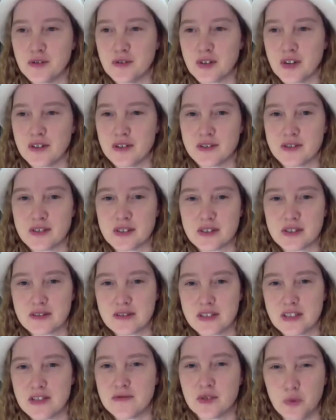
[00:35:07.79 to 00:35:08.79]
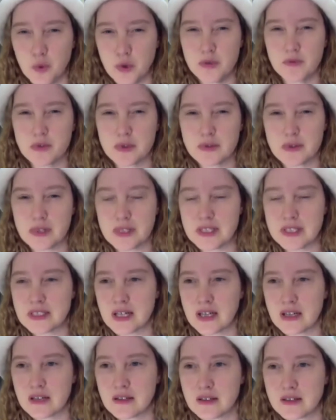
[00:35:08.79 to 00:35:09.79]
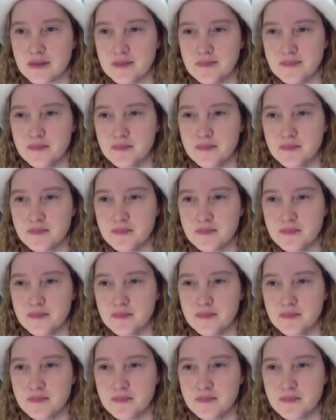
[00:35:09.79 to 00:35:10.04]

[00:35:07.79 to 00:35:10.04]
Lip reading: kind of thing, even when we're really tired.